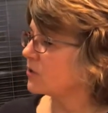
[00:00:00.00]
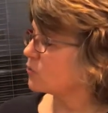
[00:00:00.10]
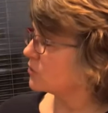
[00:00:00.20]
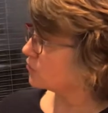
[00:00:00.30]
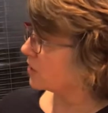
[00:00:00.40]

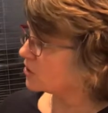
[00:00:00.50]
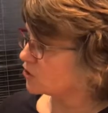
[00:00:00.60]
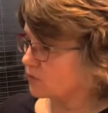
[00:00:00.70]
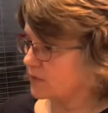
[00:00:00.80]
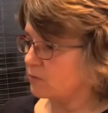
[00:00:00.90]

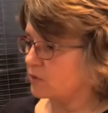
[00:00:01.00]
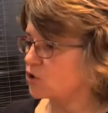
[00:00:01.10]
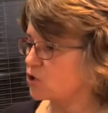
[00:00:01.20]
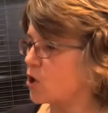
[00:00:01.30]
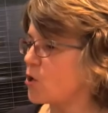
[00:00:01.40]
trajectory which
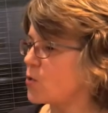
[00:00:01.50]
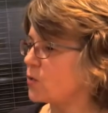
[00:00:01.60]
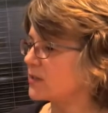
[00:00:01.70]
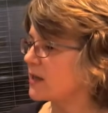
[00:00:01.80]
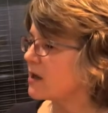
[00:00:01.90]

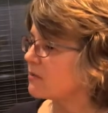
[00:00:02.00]
shows